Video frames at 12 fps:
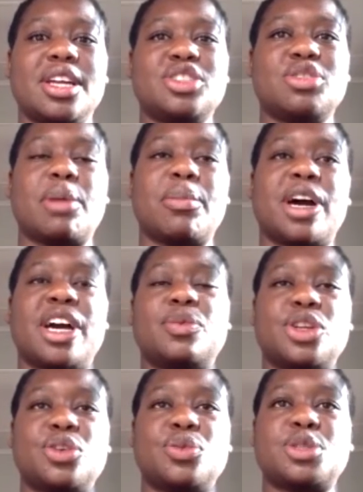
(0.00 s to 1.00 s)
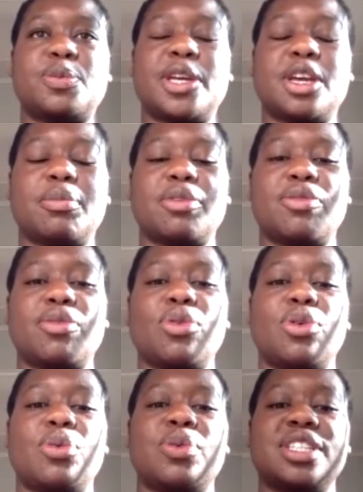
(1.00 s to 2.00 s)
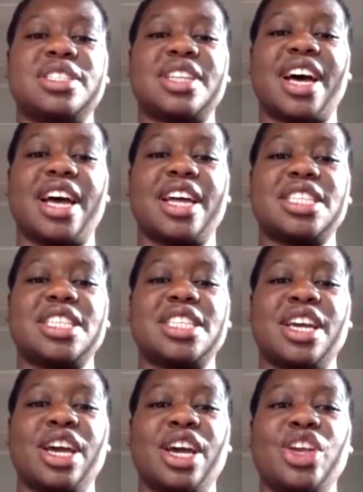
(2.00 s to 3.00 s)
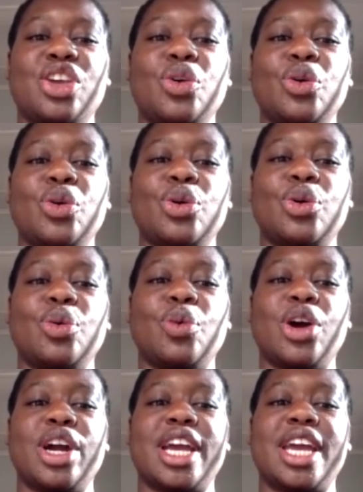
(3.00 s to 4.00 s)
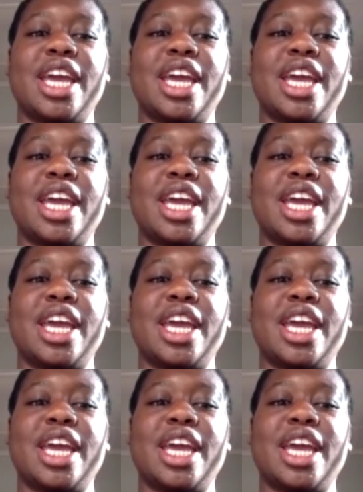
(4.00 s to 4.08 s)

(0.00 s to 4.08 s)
to my mind when you were speaking before was that you were